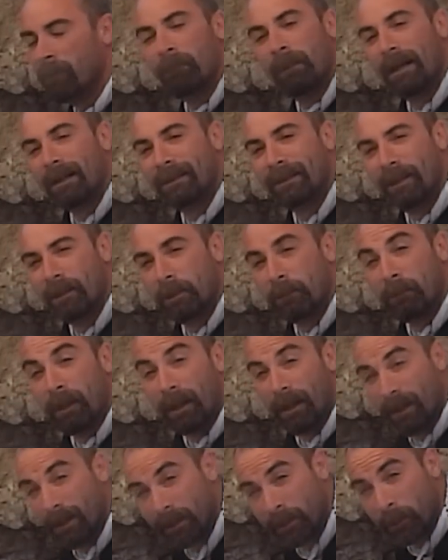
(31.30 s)
come back down to
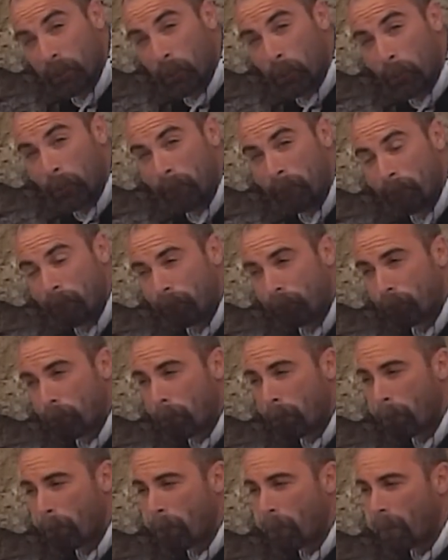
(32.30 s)
my honey hole,
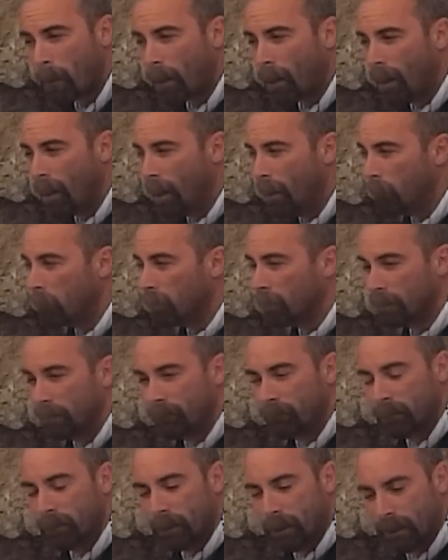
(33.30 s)
and
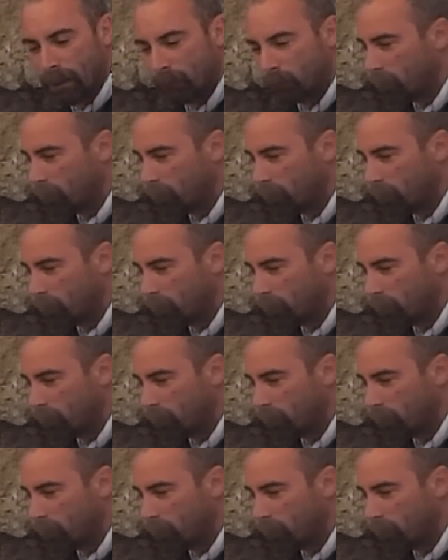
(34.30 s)
believe it or not,